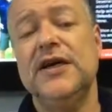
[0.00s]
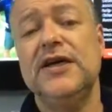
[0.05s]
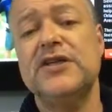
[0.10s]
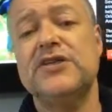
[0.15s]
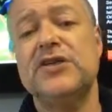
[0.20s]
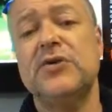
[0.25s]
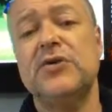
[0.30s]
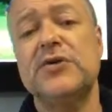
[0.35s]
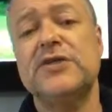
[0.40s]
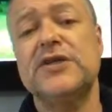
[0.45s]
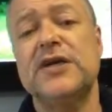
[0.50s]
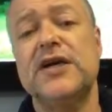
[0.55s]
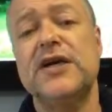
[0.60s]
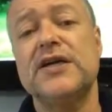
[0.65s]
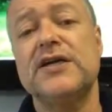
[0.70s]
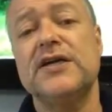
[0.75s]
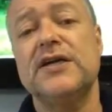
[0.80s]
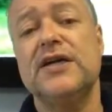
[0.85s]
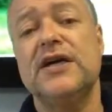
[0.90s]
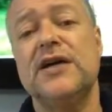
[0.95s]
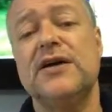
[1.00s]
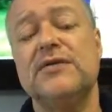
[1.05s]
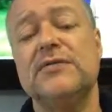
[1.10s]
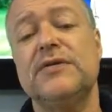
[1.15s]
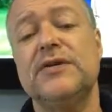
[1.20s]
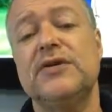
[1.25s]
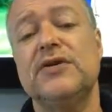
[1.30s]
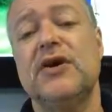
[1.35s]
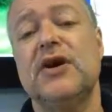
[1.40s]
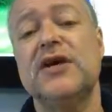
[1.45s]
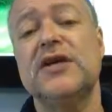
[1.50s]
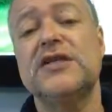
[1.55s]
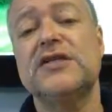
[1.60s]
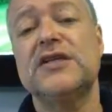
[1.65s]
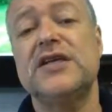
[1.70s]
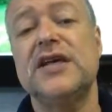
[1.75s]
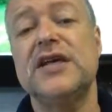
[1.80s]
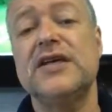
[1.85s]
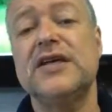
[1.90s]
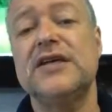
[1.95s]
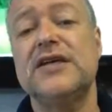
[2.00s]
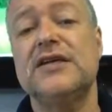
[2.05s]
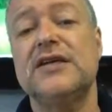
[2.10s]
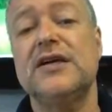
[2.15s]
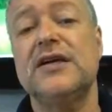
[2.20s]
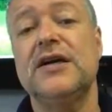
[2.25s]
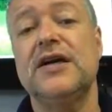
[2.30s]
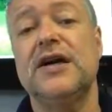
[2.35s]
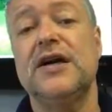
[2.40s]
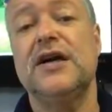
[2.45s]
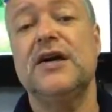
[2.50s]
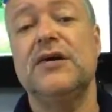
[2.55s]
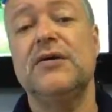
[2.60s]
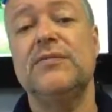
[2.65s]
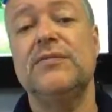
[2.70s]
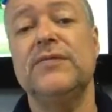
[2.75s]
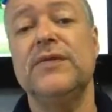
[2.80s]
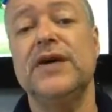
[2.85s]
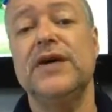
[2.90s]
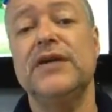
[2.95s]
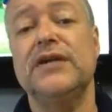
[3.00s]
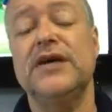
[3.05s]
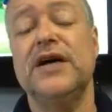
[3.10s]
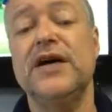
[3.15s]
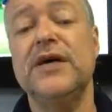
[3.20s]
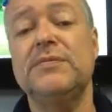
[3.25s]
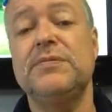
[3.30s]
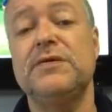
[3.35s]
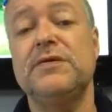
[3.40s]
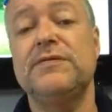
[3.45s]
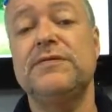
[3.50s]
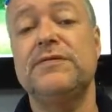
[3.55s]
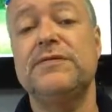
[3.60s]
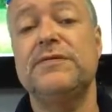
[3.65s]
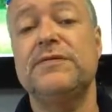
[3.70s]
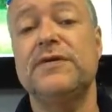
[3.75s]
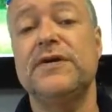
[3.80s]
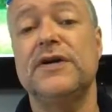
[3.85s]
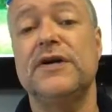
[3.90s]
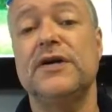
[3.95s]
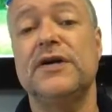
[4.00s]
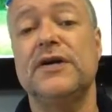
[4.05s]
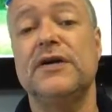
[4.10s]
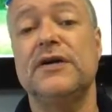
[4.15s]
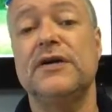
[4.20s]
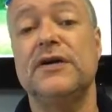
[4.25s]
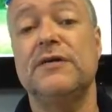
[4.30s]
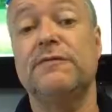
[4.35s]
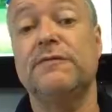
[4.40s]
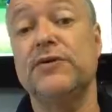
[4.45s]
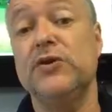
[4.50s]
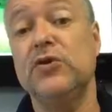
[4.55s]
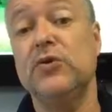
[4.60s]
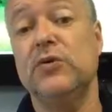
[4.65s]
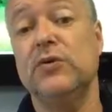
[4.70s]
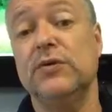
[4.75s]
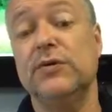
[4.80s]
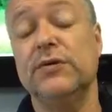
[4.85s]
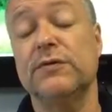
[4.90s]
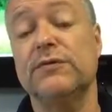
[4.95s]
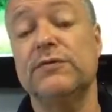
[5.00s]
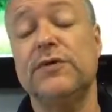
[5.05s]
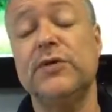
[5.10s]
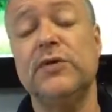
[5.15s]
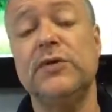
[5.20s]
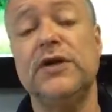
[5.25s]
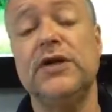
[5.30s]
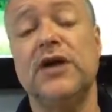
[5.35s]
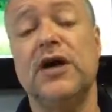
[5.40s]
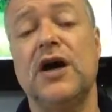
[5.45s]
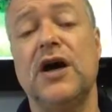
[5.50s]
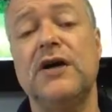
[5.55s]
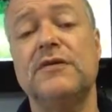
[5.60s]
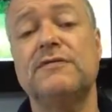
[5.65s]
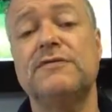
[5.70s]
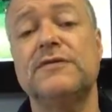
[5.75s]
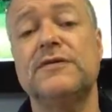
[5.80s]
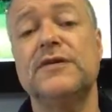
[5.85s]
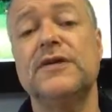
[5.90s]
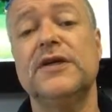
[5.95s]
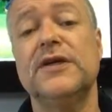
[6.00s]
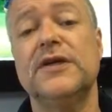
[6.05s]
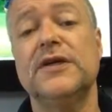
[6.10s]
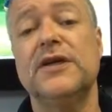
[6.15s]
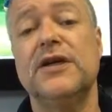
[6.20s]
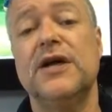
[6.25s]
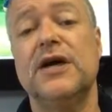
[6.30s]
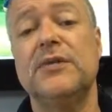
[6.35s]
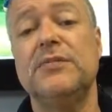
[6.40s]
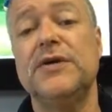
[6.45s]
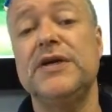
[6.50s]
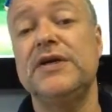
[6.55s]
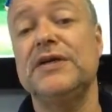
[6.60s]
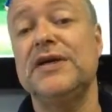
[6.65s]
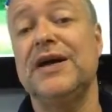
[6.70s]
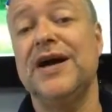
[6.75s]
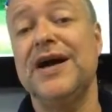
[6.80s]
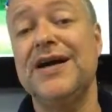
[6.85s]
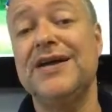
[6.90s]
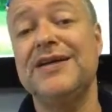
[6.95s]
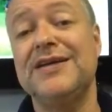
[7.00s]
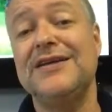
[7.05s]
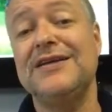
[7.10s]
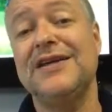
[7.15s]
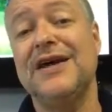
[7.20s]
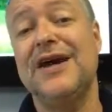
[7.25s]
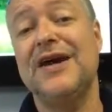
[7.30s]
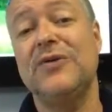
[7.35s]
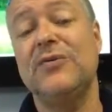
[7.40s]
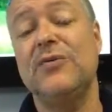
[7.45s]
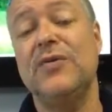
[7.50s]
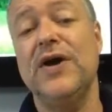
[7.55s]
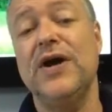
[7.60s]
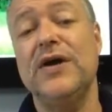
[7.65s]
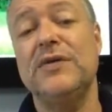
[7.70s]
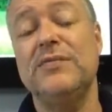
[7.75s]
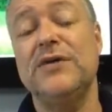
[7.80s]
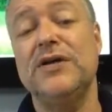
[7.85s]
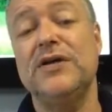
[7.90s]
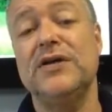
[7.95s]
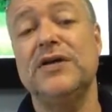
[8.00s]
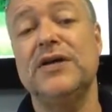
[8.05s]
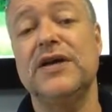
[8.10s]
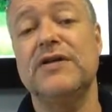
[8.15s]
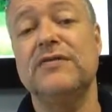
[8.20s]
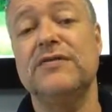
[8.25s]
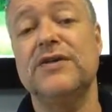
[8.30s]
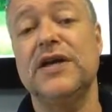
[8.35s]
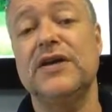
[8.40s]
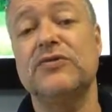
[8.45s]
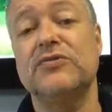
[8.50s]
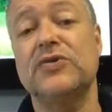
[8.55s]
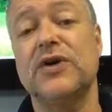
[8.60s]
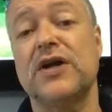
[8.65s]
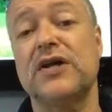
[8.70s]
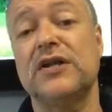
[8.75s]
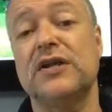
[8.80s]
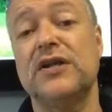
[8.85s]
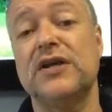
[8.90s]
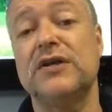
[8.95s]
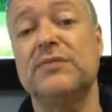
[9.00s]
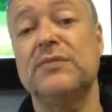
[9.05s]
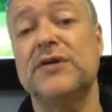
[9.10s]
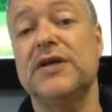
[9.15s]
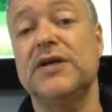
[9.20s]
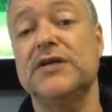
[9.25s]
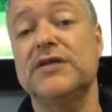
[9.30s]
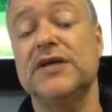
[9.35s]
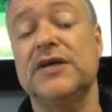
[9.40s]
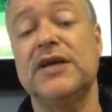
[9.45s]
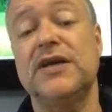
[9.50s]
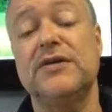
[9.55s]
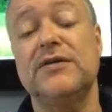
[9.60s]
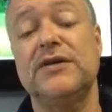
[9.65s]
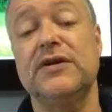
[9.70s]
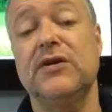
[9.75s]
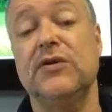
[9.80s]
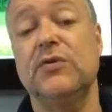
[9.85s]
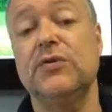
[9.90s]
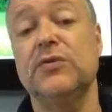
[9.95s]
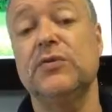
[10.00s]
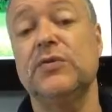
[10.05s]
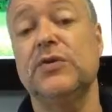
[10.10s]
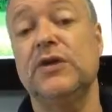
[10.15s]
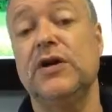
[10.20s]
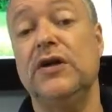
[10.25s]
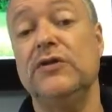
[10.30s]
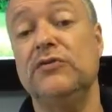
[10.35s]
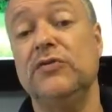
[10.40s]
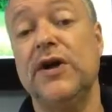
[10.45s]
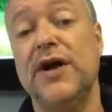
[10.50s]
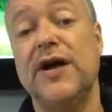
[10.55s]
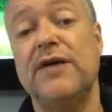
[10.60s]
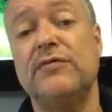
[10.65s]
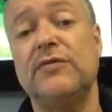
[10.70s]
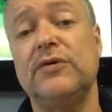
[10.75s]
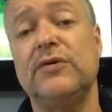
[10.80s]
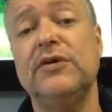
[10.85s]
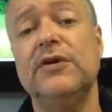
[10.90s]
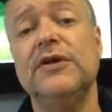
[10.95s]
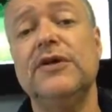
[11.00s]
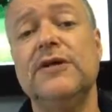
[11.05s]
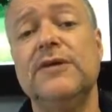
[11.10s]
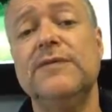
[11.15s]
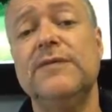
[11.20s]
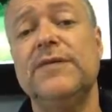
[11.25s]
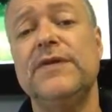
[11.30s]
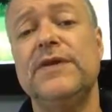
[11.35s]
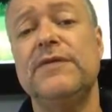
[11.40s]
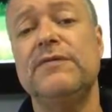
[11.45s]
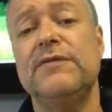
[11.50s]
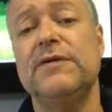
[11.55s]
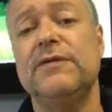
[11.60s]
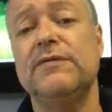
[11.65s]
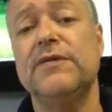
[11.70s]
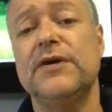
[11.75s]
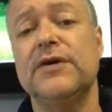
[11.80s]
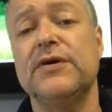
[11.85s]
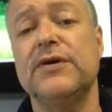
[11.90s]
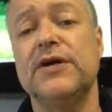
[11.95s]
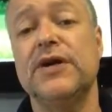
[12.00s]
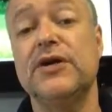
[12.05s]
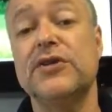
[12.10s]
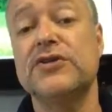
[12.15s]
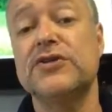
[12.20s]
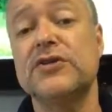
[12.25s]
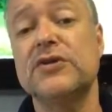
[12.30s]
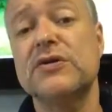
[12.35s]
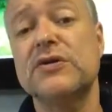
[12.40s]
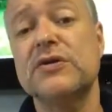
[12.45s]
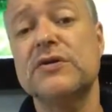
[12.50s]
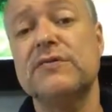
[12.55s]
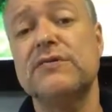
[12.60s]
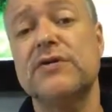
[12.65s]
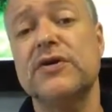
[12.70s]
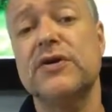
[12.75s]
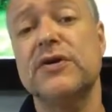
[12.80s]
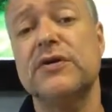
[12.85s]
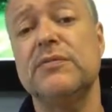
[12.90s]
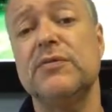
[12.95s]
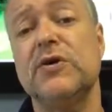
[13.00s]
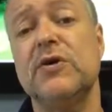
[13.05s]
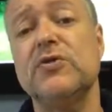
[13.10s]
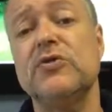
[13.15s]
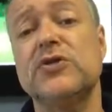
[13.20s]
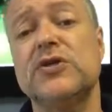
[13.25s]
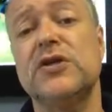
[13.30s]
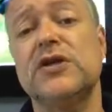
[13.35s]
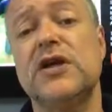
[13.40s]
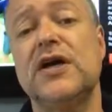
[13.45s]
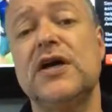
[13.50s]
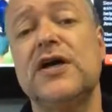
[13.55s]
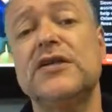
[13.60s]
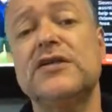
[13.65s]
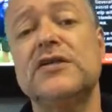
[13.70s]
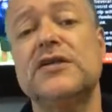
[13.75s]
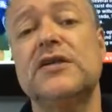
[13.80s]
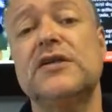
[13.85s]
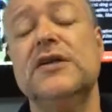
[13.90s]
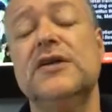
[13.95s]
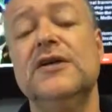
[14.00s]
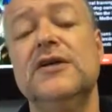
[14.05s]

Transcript: And so it's like the dog is getting a type of fuel. They're fueling off being tied in that way, having that direct link, because again, the owner will unravel. They feel very uncertain, very emotionalized.